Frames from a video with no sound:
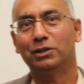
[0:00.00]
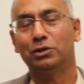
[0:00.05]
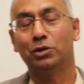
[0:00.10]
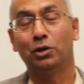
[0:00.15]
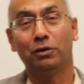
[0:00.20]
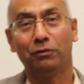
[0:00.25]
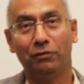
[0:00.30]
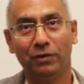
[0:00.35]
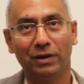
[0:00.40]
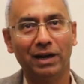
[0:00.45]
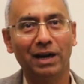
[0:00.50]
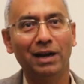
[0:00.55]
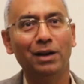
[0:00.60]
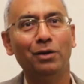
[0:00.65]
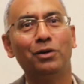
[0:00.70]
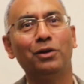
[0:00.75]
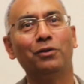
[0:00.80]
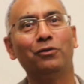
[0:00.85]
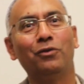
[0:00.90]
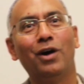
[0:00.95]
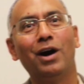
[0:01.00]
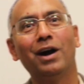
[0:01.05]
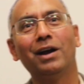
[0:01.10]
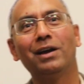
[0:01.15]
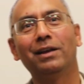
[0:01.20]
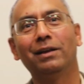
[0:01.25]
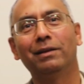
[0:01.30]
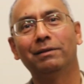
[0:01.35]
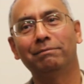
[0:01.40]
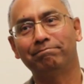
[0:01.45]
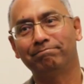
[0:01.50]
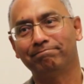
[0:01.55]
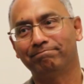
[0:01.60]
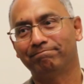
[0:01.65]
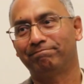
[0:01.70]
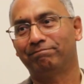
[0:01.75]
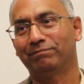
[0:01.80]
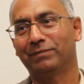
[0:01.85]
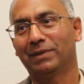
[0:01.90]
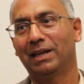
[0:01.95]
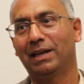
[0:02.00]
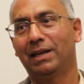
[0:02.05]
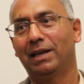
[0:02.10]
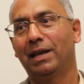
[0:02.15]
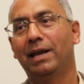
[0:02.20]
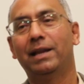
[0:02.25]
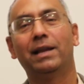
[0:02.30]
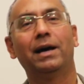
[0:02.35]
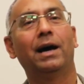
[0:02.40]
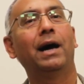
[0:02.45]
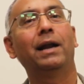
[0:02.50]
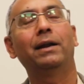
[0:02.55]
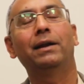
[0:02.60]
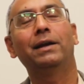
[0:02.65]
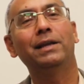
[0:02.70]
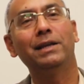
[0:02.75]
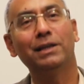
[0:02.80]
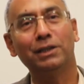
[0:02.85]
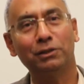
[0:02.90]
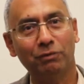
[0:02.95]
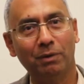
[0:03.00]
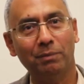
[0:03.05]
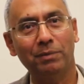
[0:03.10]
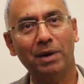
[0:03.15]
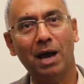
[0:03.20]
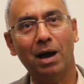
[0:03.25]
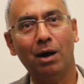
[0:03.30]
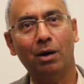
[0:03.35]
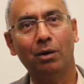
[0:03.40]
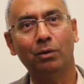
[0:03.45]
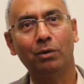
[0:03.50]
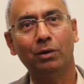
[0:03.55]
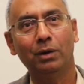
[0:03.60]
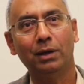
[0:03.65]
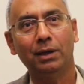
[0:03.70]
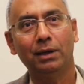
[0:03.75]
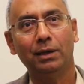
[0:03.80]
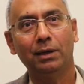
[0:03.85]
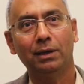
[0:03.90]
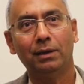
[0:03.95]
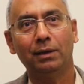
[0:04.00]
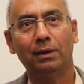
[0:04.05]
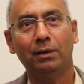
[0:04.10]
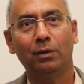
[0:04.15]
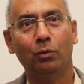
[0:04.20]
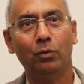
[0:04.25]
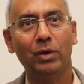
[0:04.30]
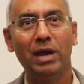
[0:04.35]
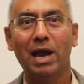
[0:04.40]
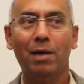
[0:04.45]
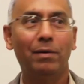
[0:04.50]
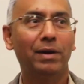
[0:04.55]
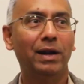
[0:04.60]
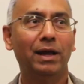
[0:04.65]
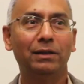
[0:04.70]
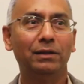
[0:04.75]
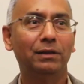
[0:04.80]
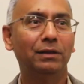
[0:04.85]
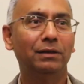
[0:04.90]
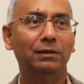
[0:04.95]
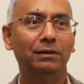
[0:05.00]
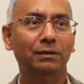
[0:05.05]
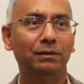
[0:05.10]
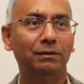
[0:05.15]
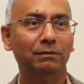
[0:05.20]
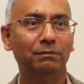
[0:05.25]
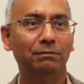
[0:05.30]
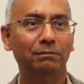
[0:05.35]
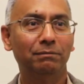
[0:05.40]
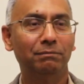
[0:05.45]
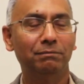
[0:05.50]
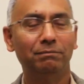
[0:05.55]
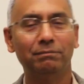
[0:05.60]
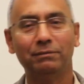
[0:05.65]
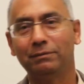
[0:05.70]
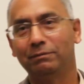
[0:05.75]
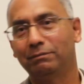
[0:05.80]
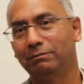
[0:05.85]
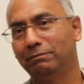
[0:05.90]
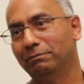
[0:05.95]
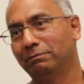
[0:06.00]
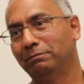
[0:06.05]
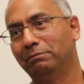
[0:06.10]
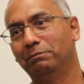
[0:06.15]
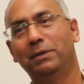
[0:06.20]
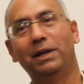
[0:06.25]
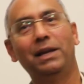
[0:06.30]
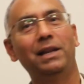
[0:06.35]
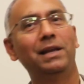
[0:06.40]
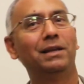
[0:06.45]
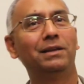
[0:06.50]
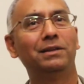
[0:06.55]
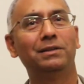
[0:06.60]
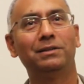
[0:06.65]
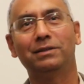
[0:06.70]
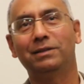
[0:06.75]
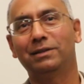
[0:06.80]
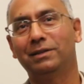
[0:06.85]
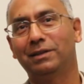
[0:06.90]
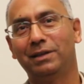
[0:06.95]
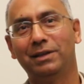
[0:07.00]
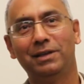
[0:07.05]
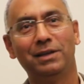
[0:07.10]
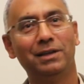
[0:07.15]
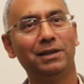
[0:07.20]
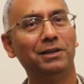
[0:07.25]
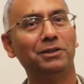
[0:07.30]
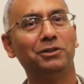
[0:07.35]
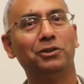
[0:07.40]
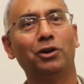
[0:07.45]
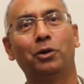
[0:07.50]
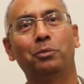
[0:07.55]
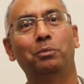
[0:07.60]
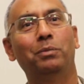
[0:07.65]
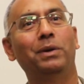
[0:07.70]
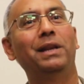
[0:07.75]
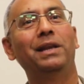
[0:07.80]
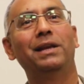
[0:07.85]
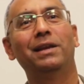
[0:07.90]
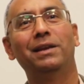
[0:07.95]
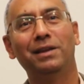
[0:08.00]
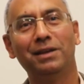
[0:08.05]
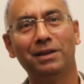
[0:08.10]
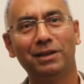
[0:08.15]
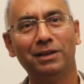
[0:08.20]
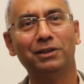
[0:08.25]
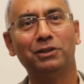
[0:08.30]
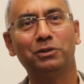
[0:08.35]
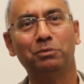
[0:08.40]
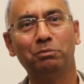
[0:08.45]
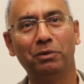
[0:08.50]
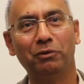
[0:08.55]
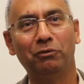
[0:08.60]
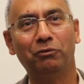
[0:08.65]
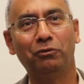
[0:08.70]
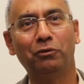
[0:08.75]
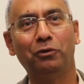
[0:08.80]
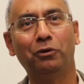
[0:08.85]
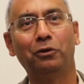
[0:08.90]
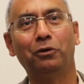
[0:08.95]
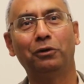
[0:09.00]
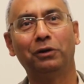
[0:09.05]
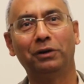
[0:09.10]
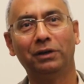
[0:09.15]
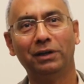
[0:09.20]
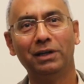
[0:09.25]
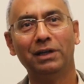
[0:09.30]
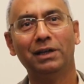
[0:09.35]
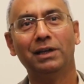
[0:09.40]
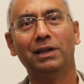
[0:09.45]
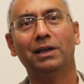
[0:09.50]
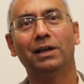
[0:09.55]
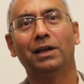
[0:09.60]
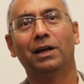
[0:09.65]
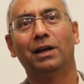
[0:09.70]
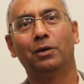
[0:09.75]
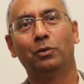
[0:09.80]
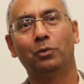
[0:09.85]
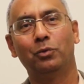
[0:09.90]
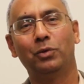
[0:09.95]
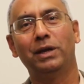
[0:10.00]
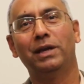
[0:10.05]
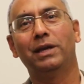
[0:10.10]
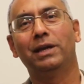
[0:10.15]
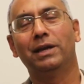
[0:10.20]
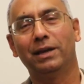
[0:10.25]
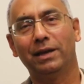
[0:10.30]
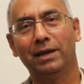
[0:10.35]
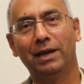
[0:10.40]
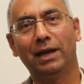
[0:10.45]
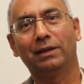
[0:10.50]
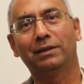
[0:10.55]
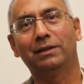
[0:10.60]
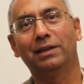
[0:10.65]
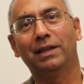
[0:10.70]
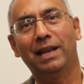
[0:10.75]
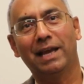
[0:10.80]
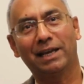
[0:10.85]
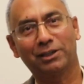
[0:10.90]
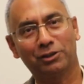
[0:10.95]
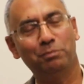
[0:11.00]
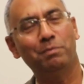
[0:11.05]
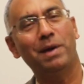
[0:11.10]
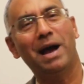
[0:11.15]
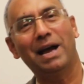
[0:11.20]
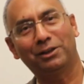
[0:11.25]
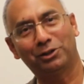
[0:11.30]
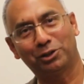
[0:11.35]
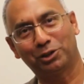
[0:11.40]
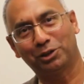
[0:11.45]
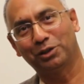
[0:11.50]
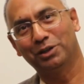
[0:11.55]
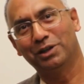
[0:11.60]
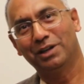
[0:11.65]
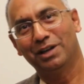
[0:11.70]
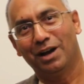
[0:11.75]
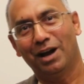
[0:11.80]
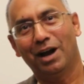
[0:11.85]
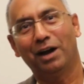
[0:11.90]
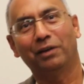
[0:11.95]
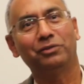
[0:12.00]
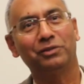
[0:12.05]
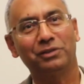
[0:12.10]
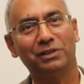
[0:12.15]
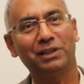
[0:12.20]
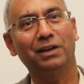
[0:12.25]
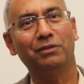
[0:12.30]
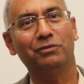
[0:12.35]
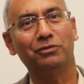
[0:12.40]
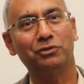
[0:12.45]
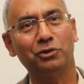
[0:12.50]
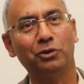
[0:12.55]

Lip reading: So if we run out of oil in 100 years from now, we have another million years or billion years before we get the next batch of stuff.